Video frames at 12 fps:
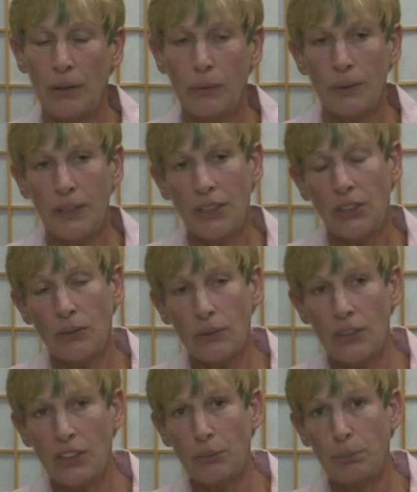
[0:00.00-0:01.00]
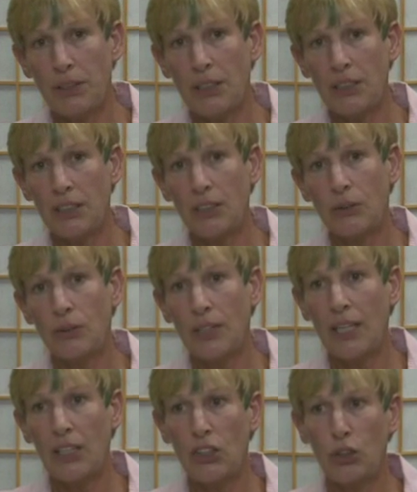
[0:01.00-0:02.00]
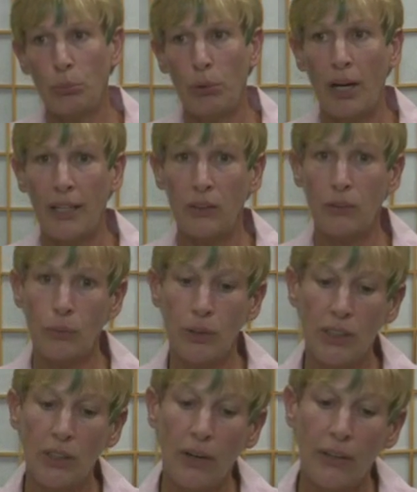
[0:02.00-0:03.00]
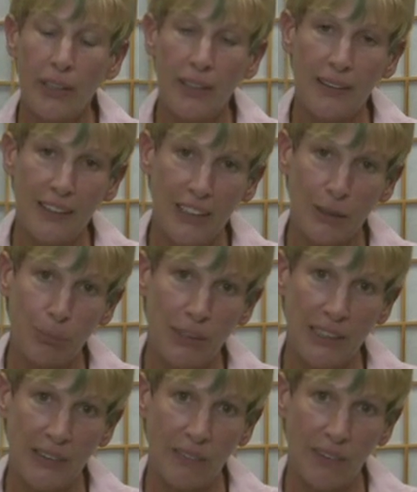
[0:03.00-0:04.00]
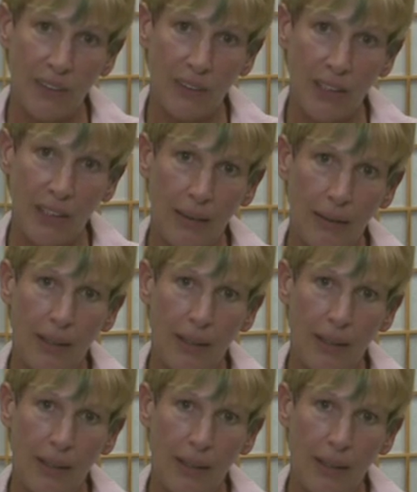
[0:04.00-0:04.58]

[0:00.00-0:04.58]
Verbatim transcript: What stories begin to create in your mind regarding this specifically?